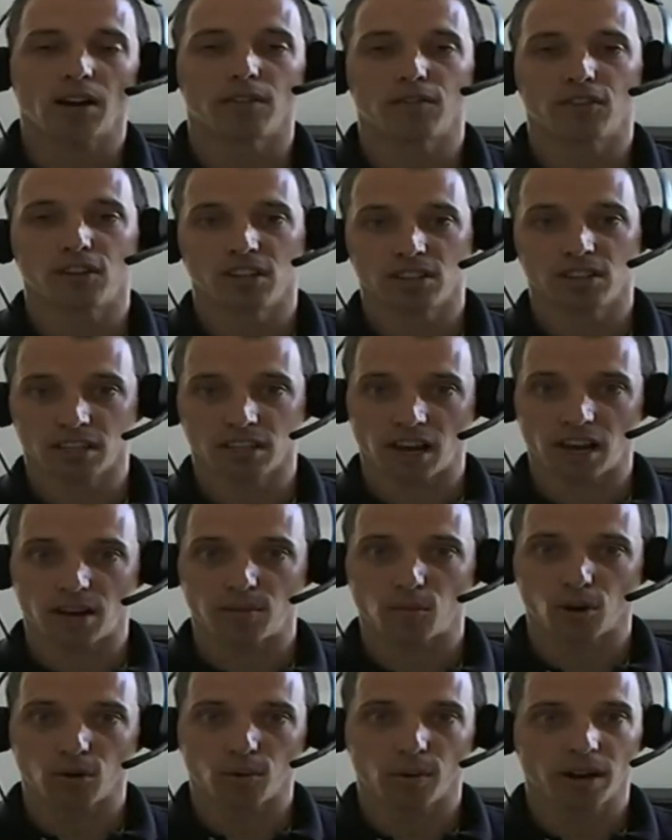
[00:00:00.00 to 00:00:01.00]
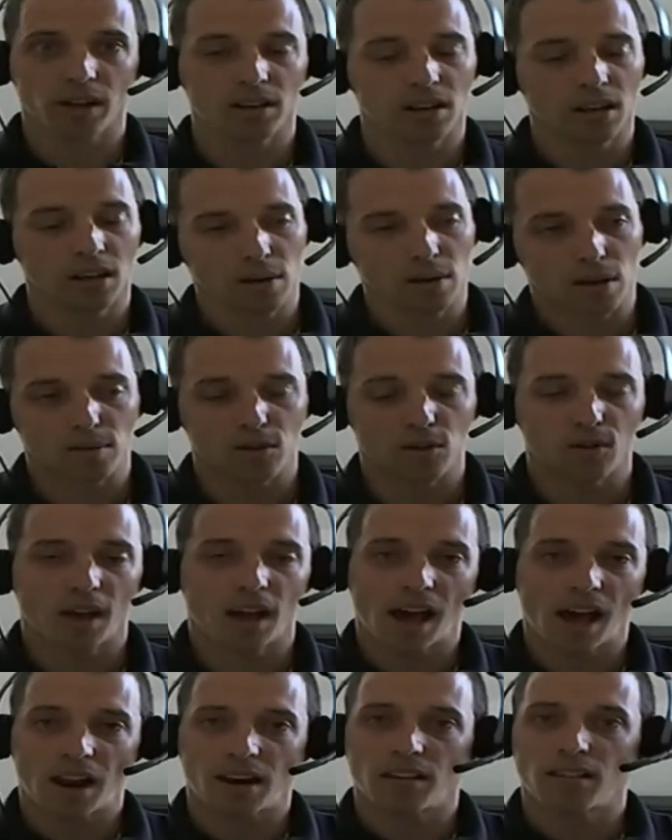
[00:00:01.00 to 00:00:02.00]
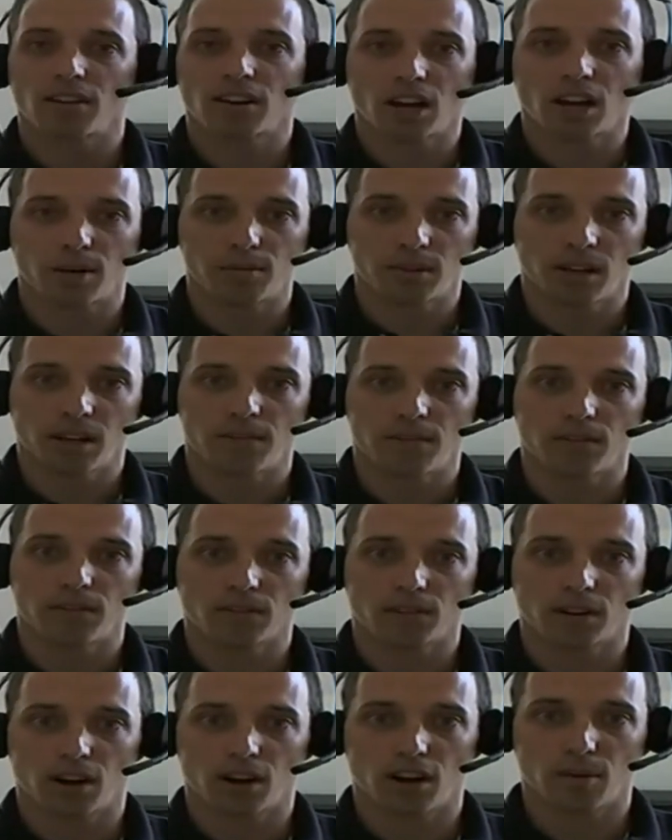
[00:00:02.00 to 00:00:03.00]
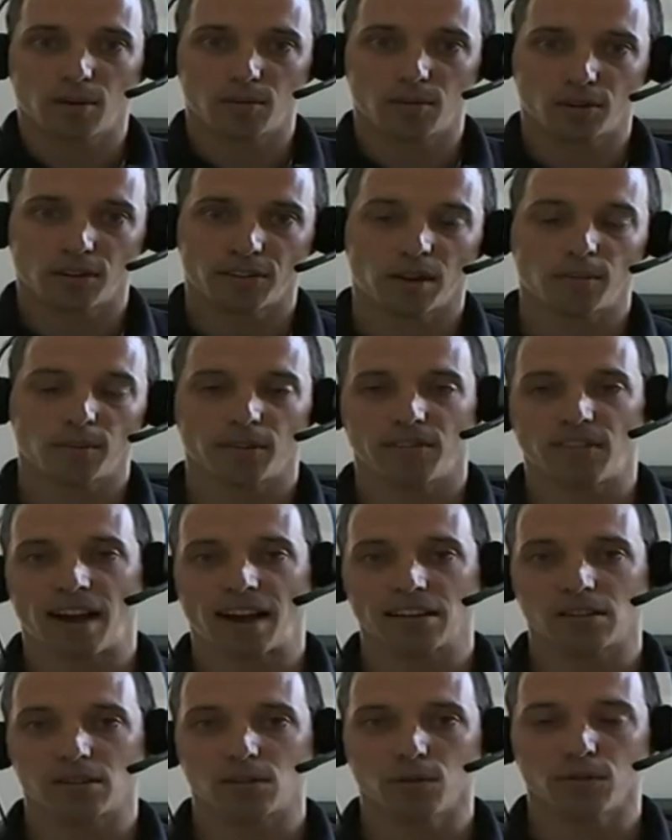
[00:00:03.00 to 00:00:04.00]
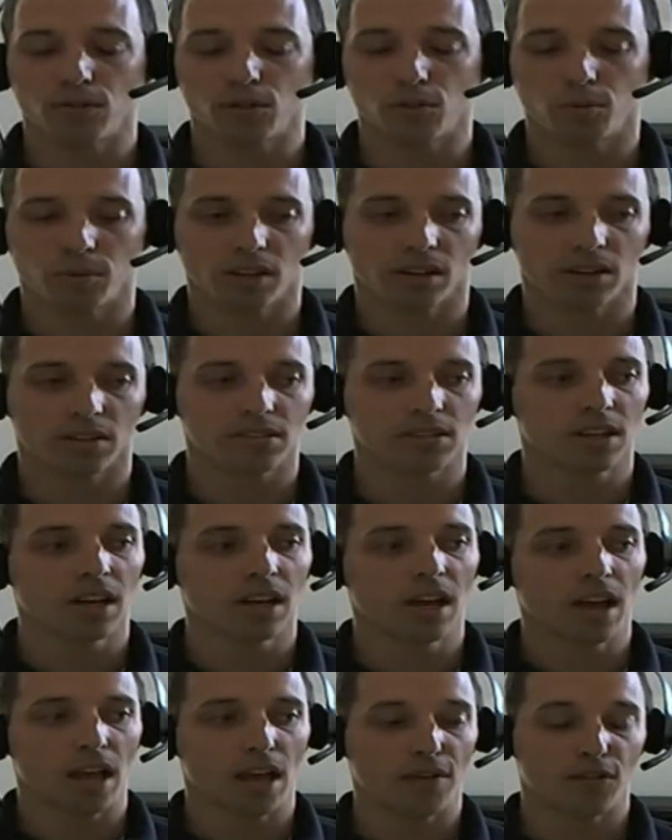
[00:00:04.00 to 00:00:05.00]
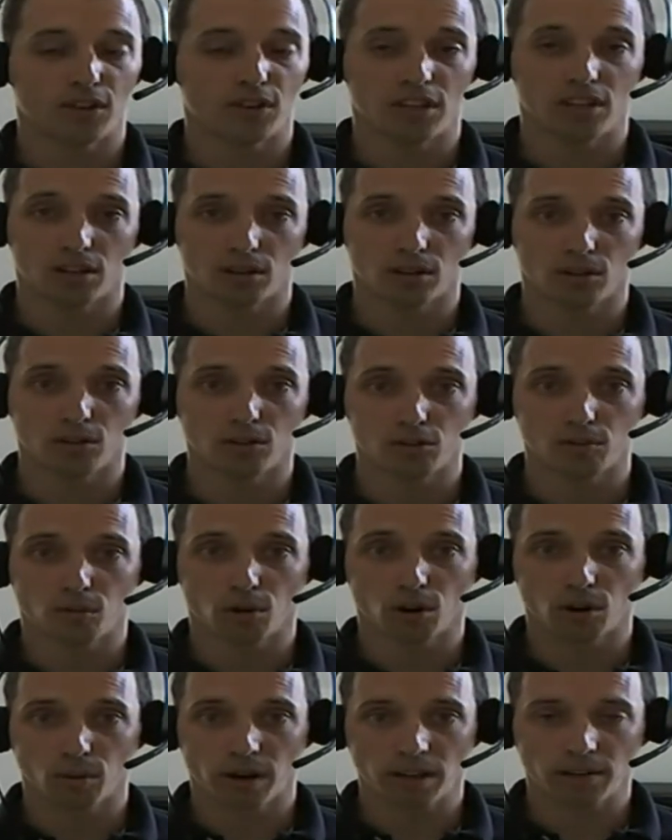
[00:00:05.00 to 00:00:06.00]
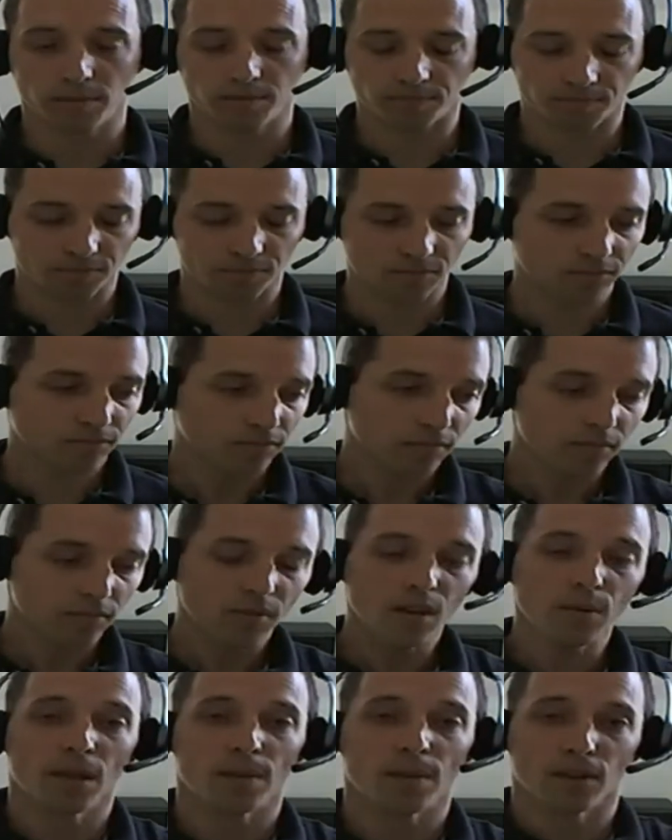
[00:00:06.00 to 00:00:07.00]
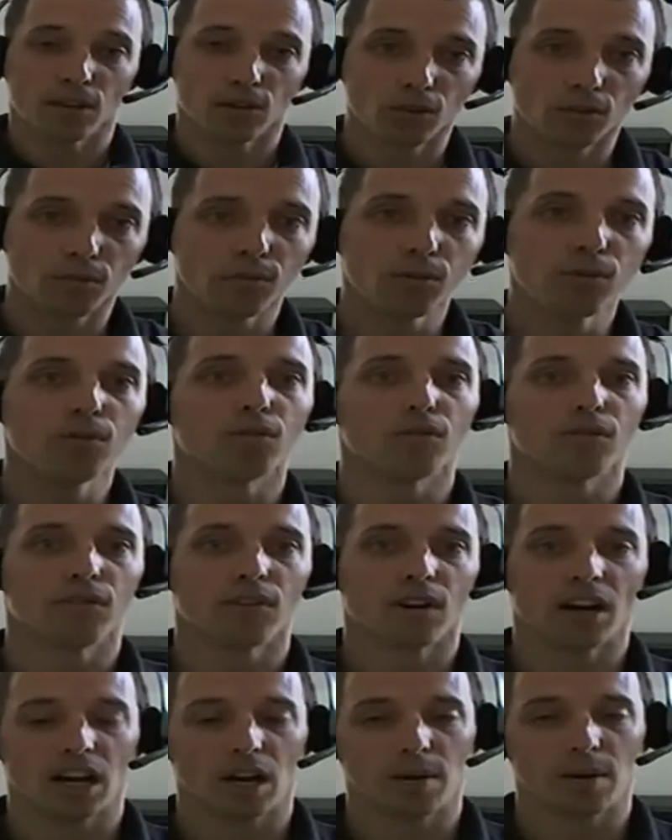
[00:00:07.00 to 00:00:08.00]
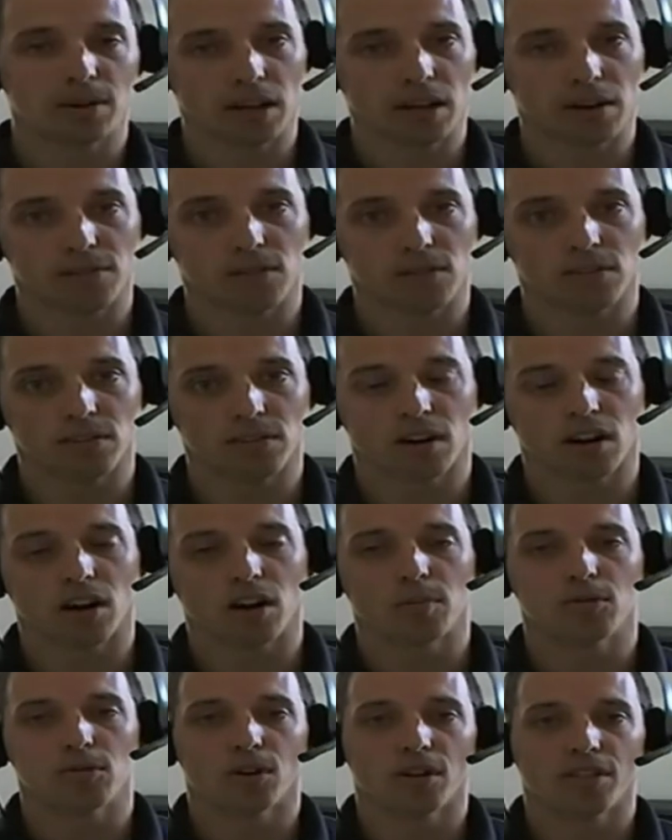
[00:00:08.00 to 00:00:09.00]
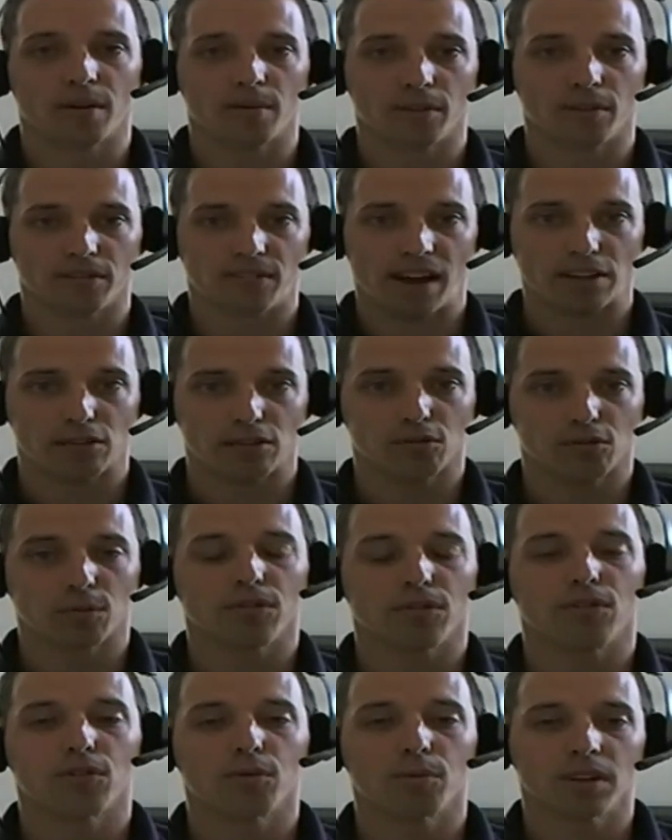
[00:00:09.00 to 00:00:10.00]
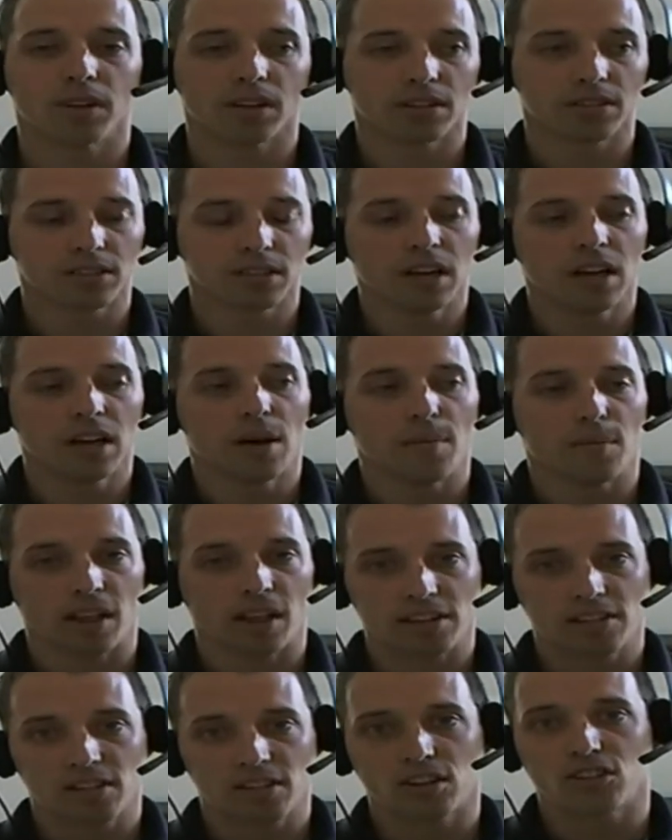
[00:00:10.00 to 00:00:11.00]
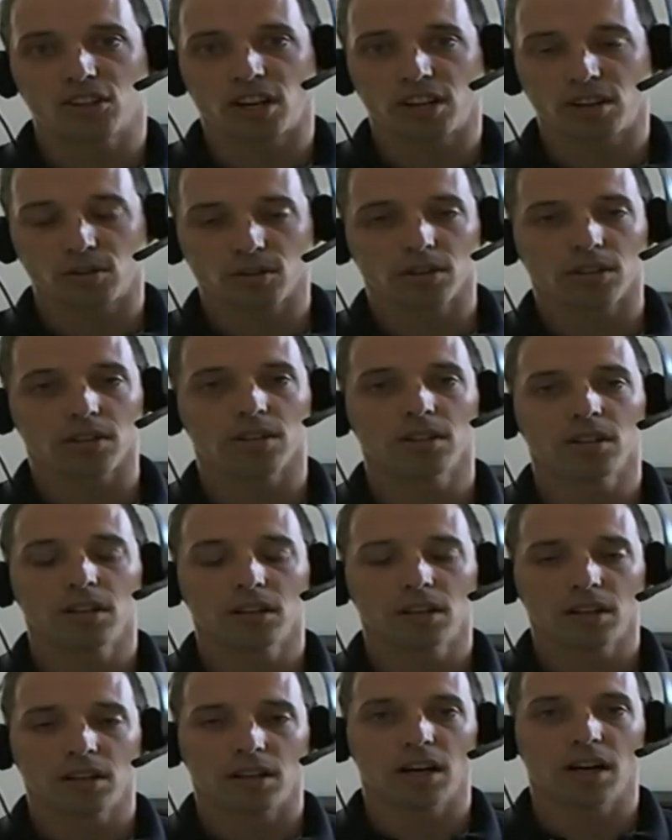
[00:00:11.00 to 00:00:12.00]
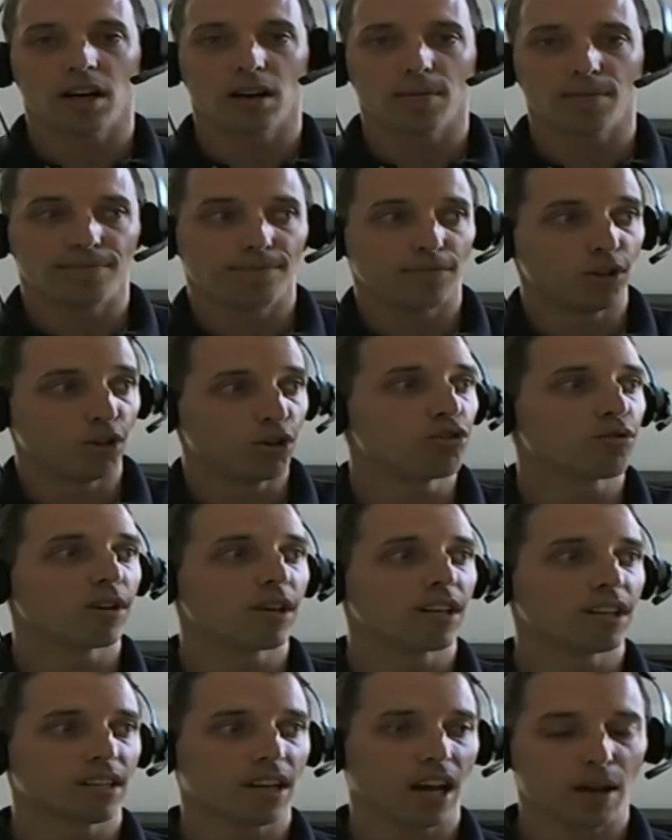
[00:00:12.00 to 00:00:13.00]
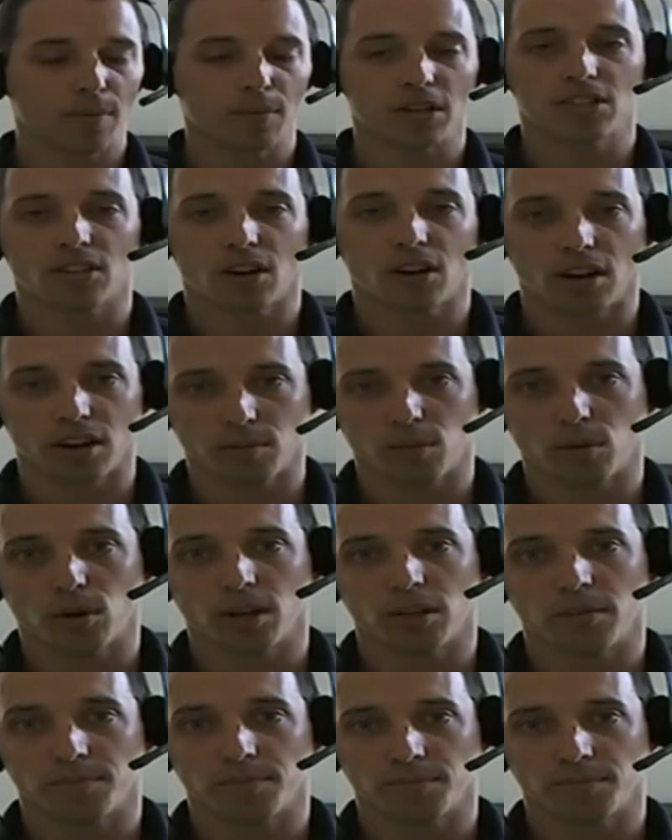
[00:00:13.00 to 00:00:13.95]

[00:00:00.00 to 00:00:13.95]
If you need to gain more weight, maybe you add another cupped handful of carbs or a thumb of fats to a few meals. If you need to lose more weight, maybe you remove a cupped handful of carbs or a thumb of fats from a few meals. But that's our general nutrient timing starting point.